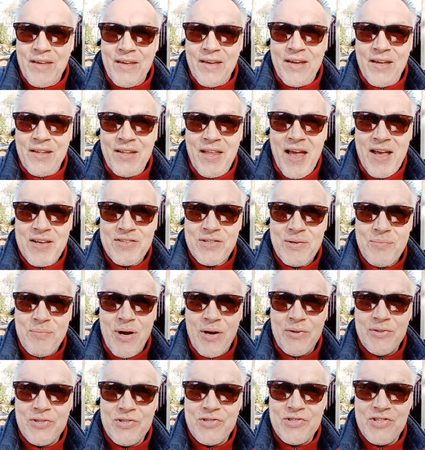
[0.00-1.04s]
It has
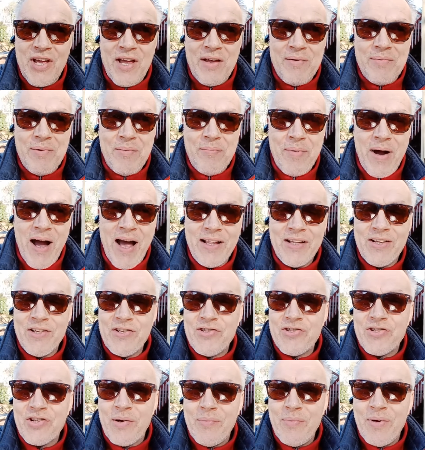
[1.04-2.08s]
about the same
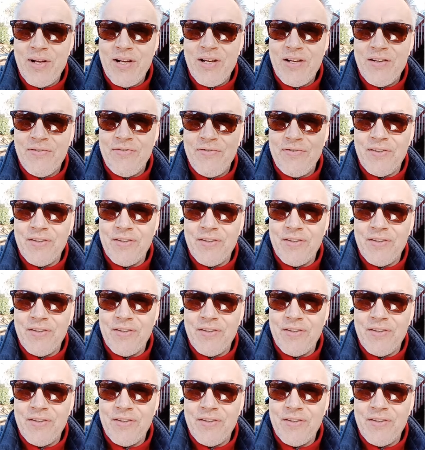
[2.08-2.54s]
mileage, I believe,